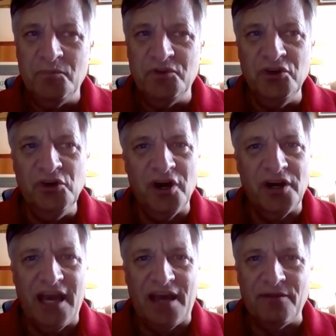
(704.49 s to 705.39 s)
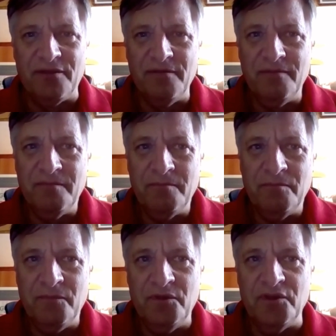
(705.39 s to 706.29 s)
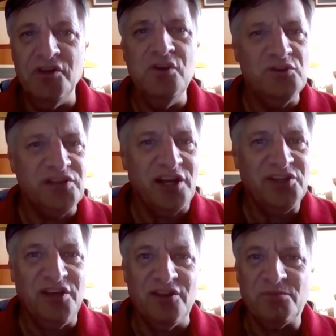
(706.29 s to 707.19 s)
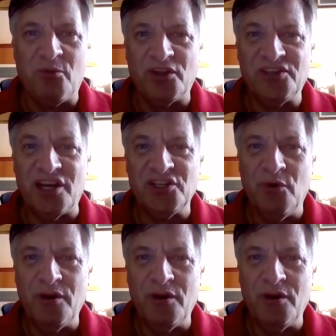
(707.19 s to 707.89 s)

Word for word: do you look at the news section, the sports section?